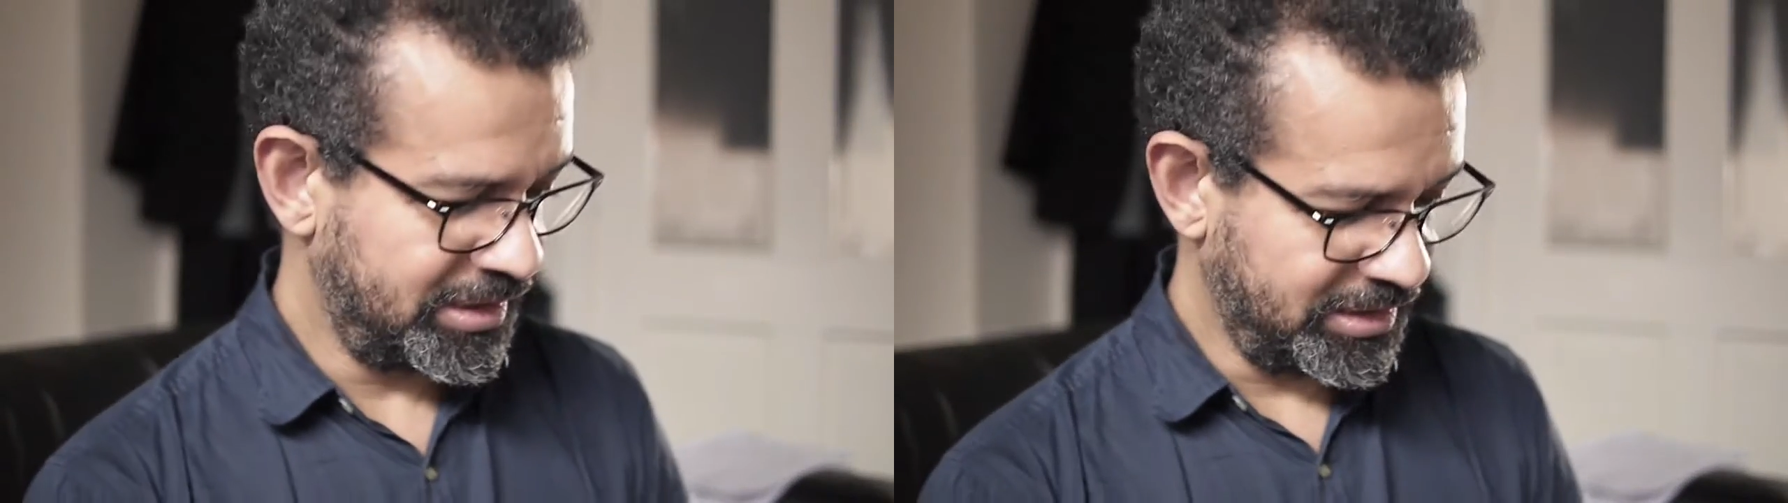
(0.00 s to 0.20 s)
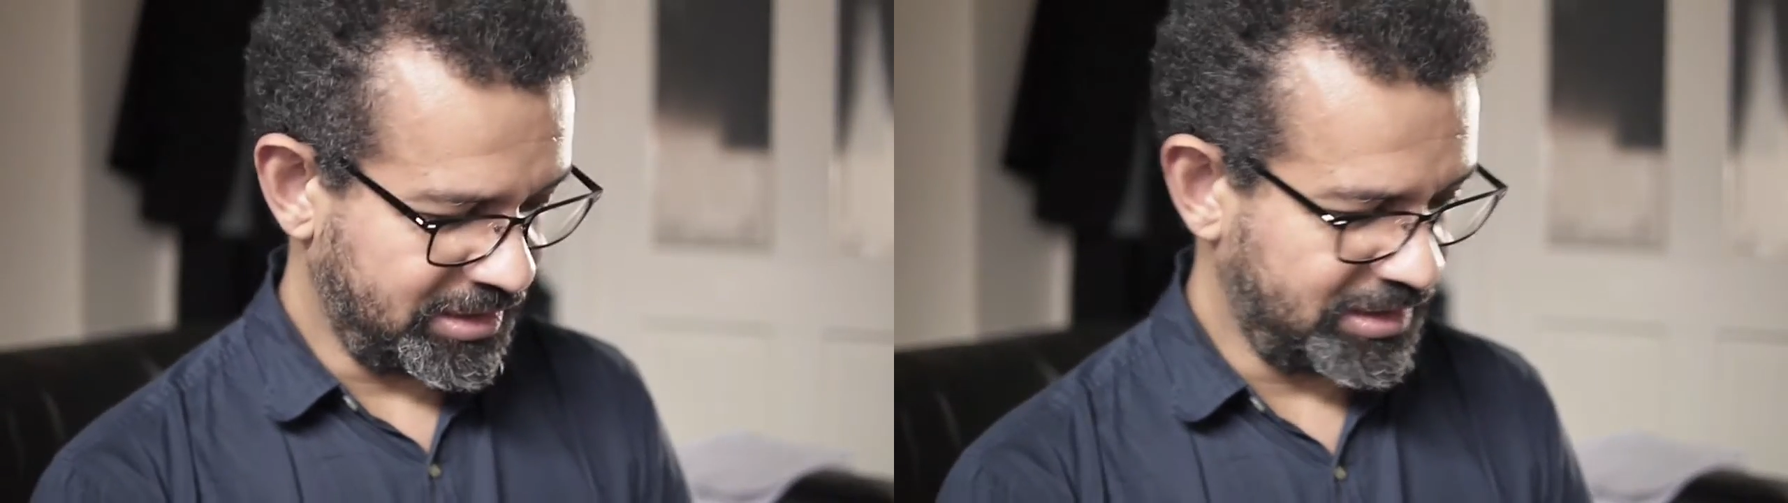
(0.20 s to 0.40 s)

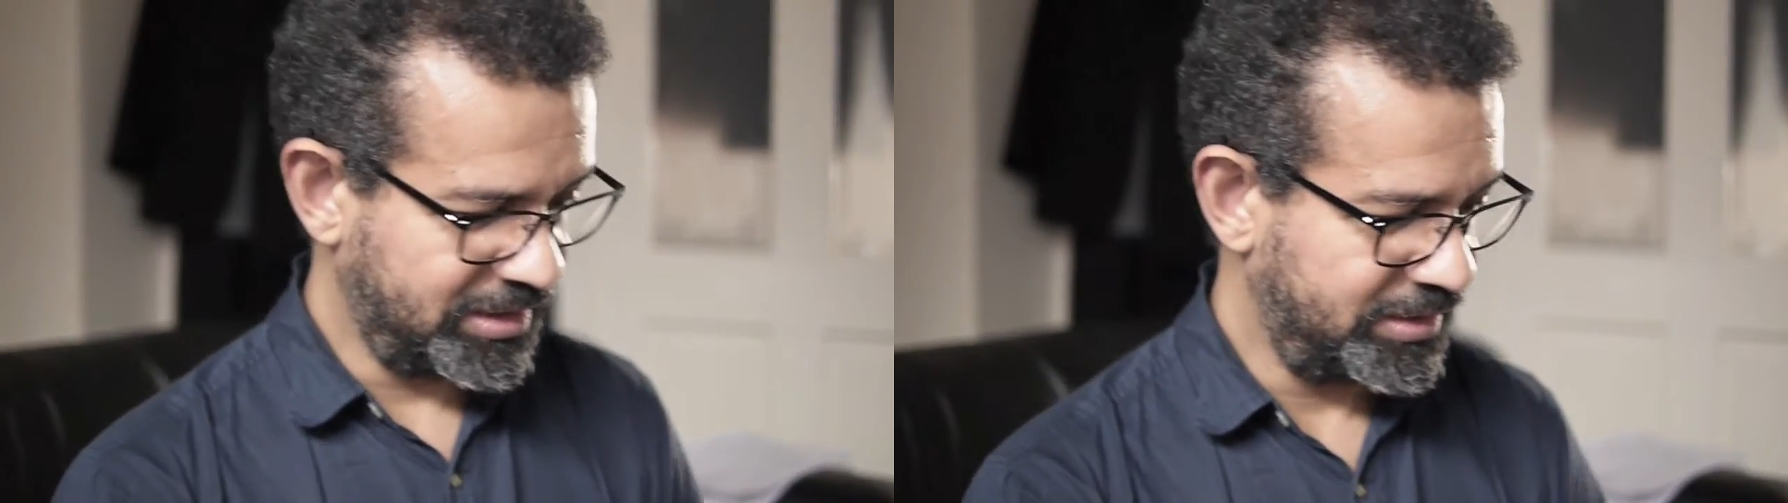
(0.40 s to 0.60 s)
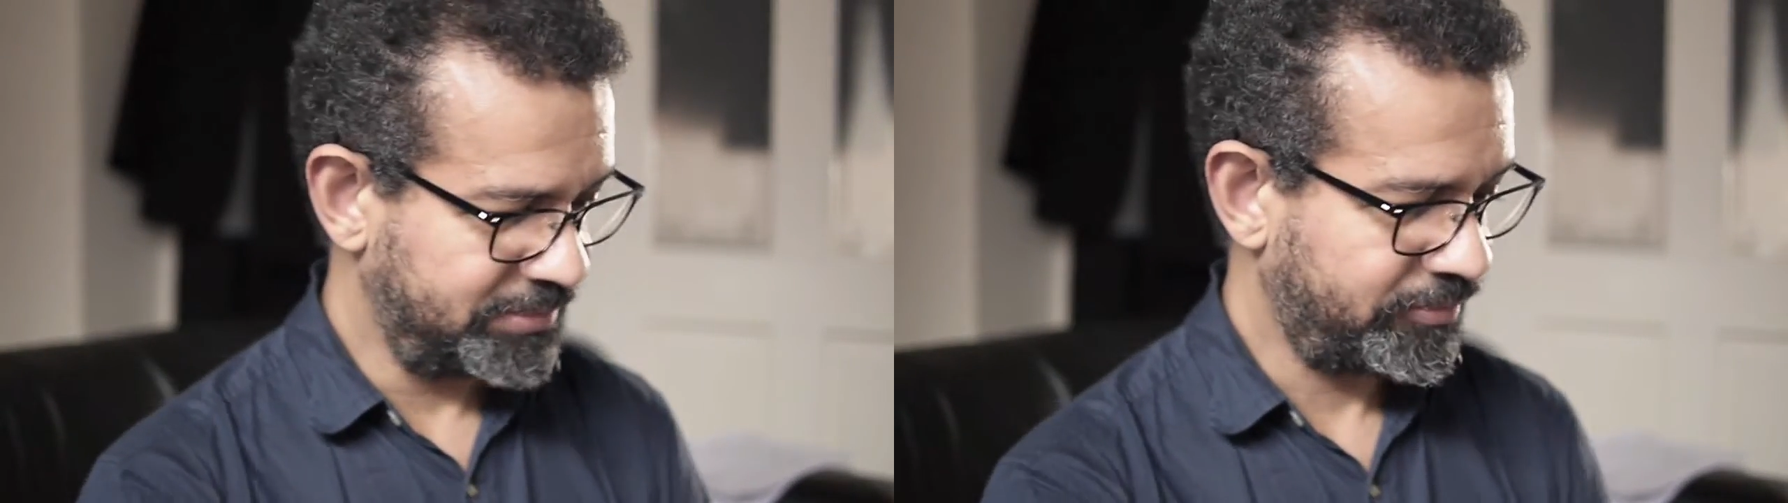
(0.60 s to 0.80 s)

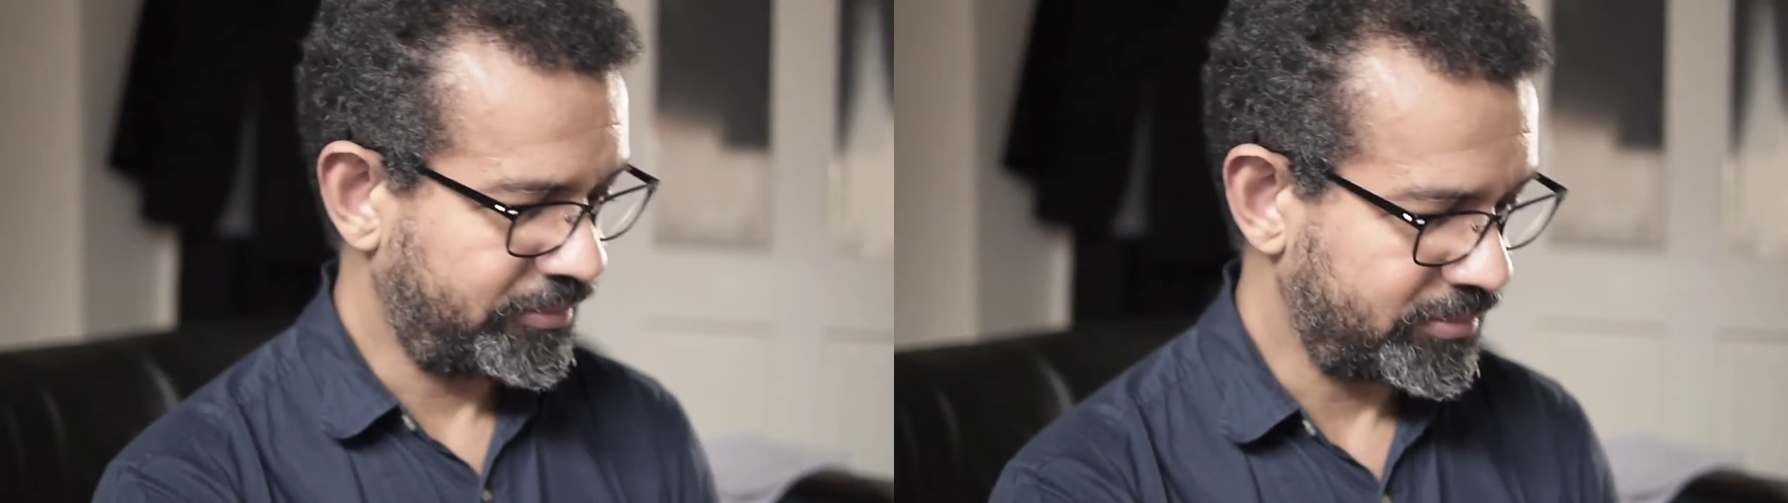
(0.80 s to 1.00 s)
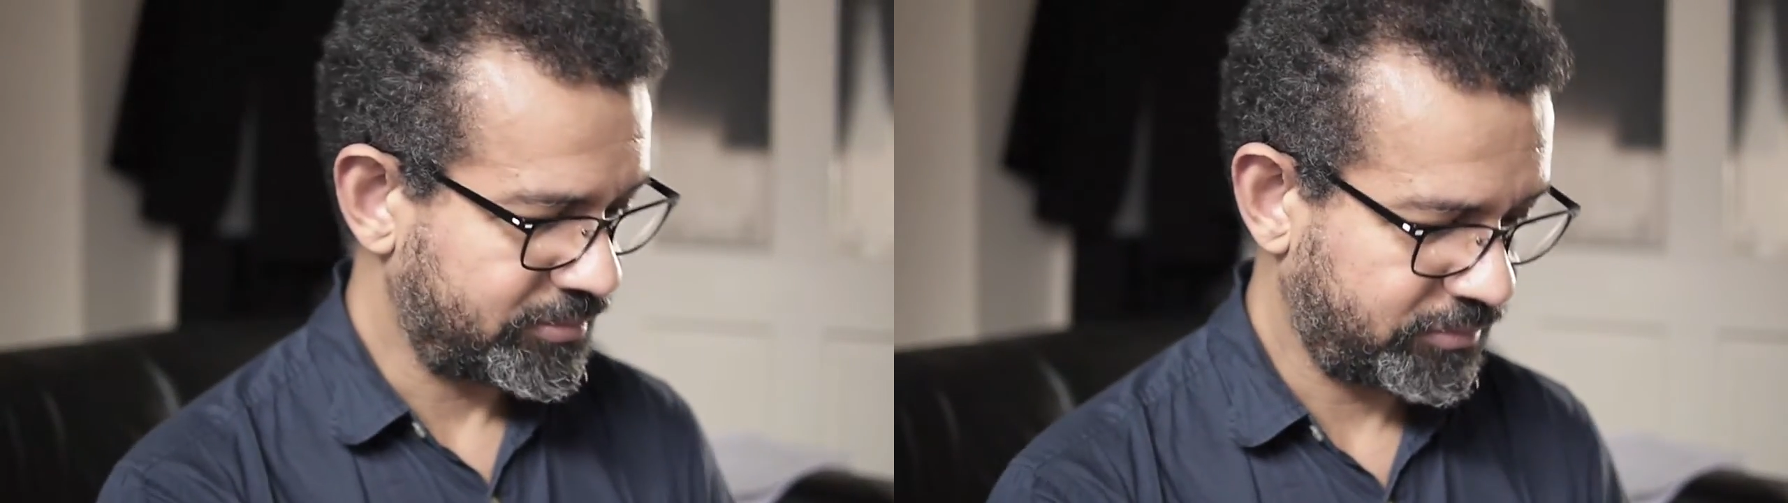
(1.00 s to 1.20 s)
Um,
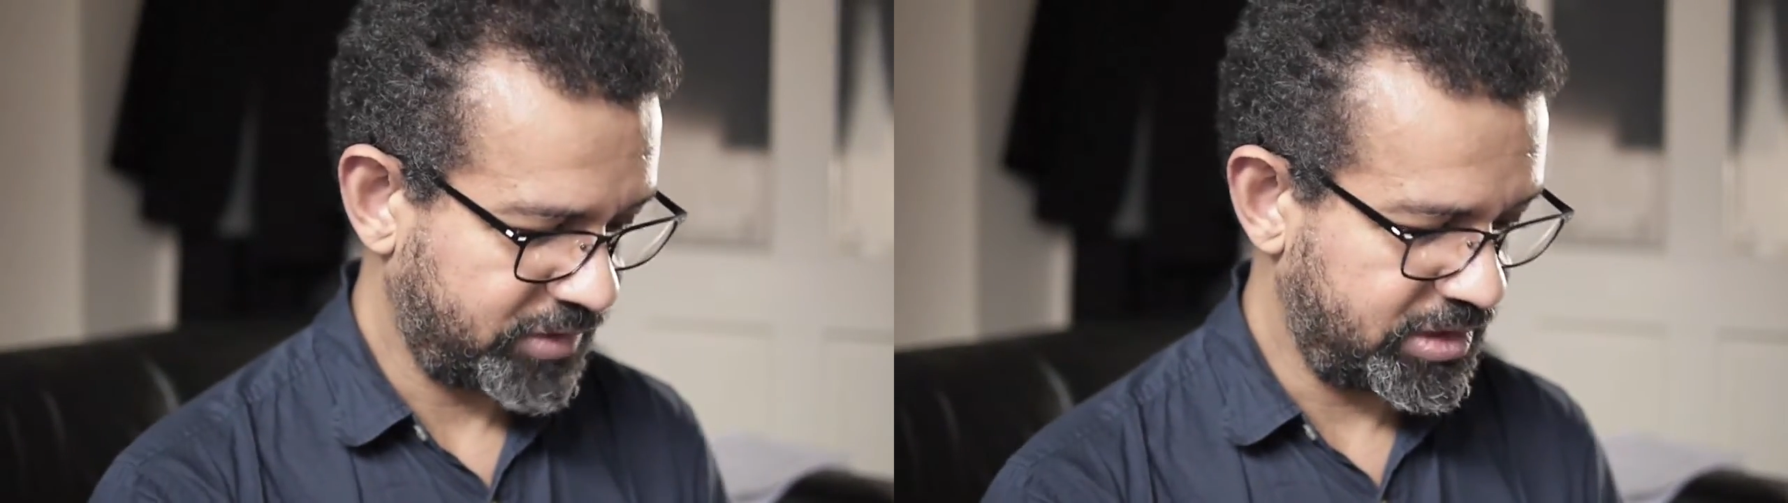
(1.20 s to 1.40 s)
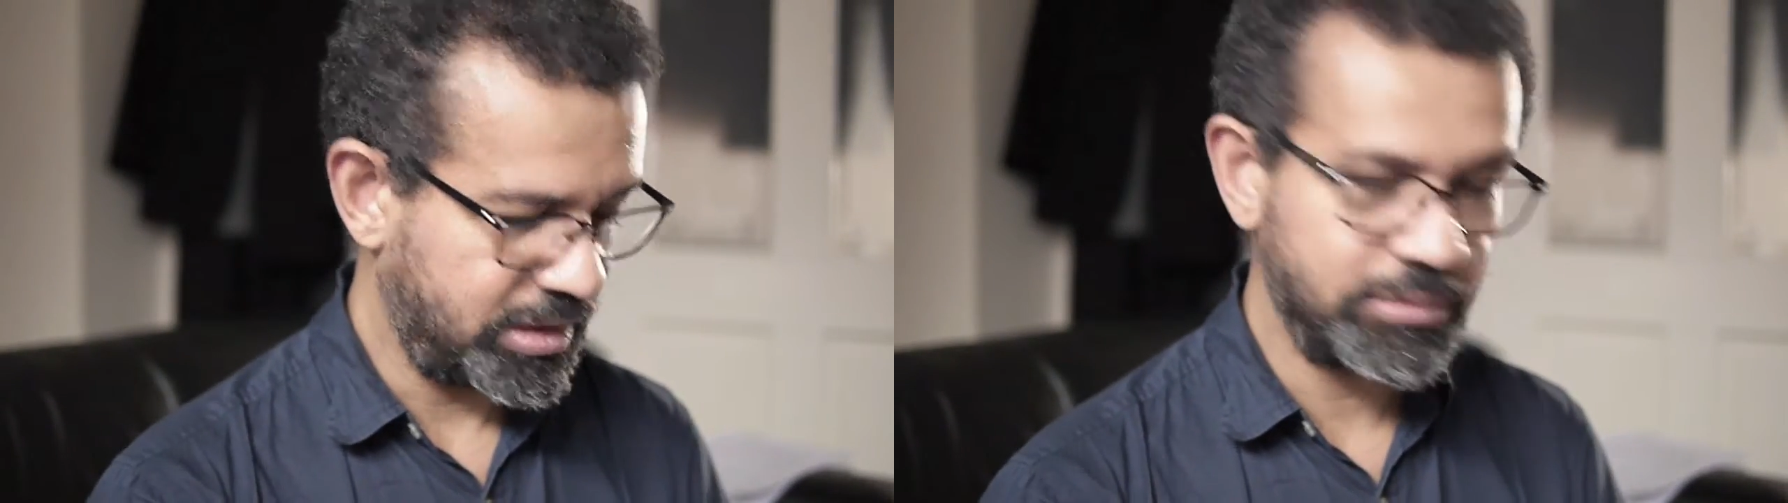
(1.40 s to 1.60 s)

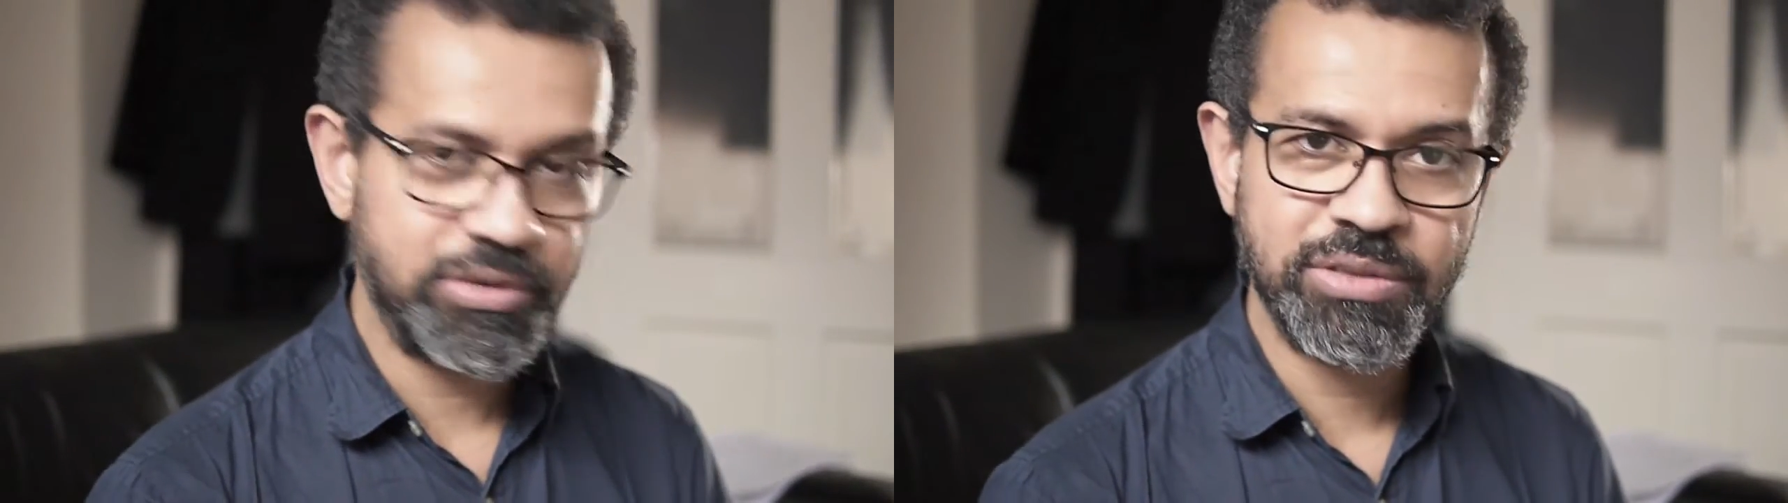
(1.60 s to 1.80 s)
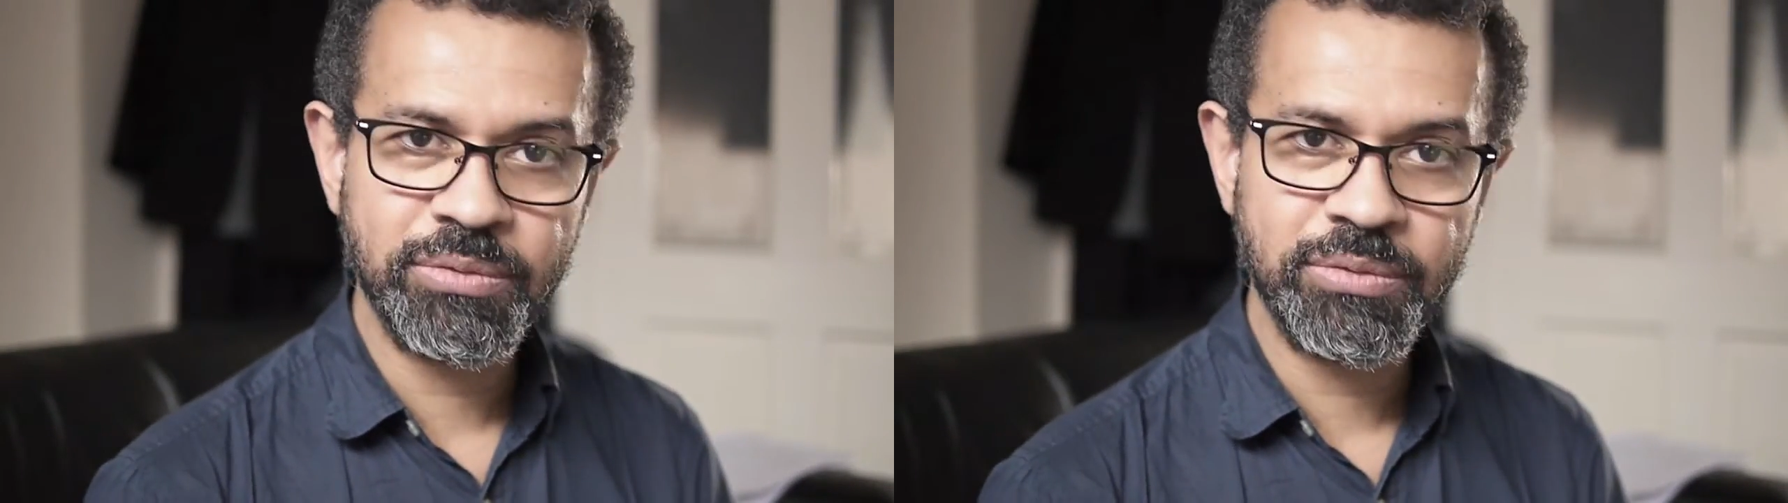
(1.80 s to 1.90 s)
start with this